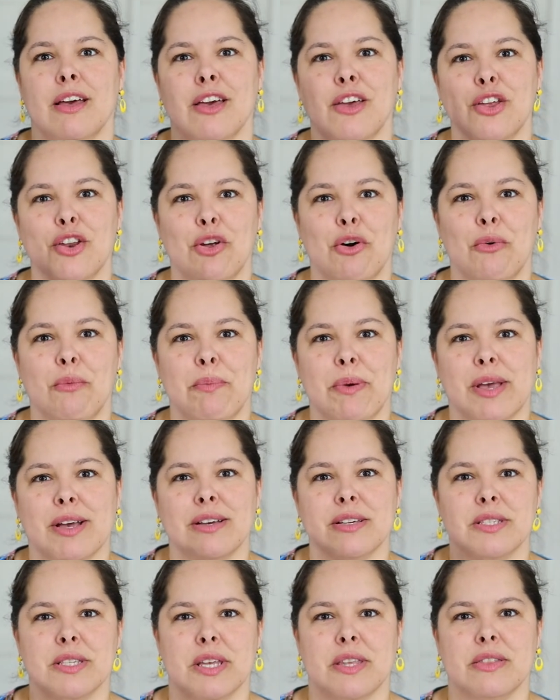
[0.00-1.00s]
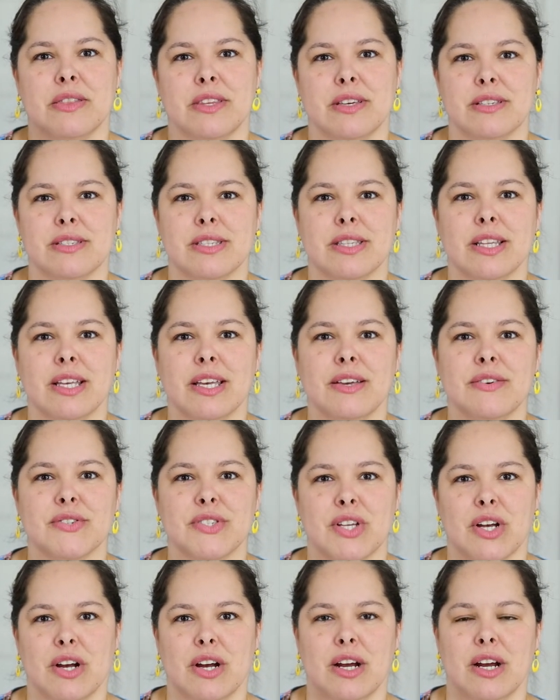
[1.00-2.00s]
you know, because the, the
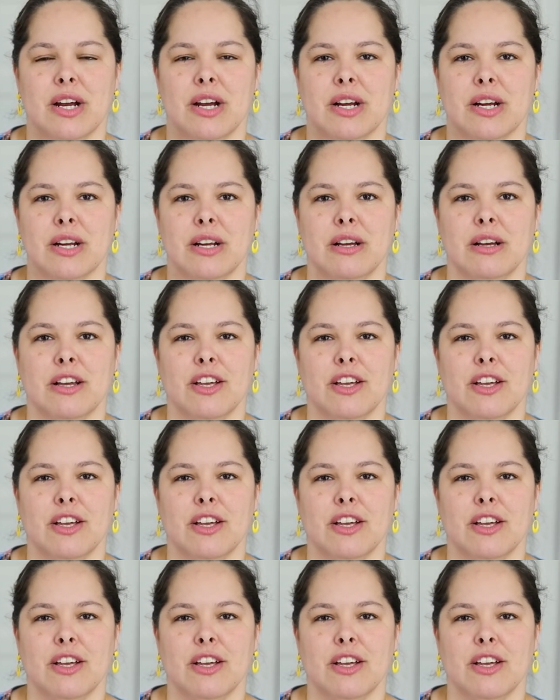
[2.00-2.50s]
sleeves are